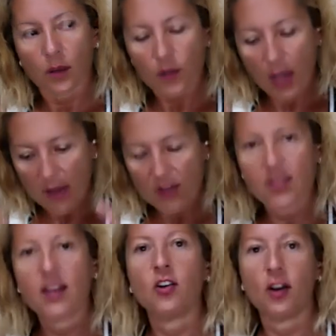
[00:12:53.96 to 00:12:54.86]
having
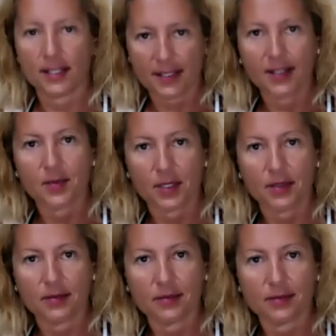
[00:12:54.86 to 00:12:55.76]
that I statement
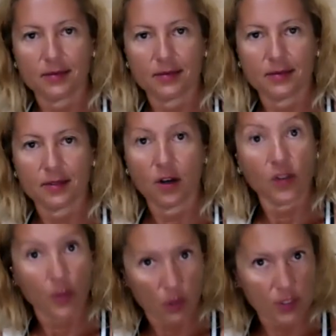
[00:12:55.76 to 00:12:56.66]
of a
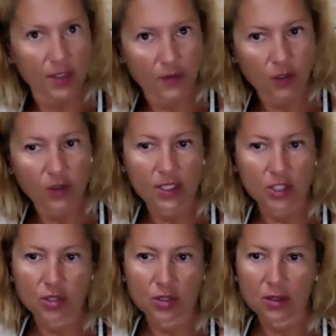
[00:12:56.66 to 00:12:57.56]
positive
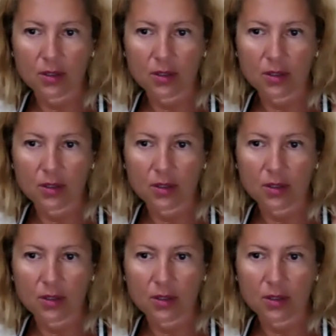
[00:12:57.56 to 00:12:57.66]
cognition,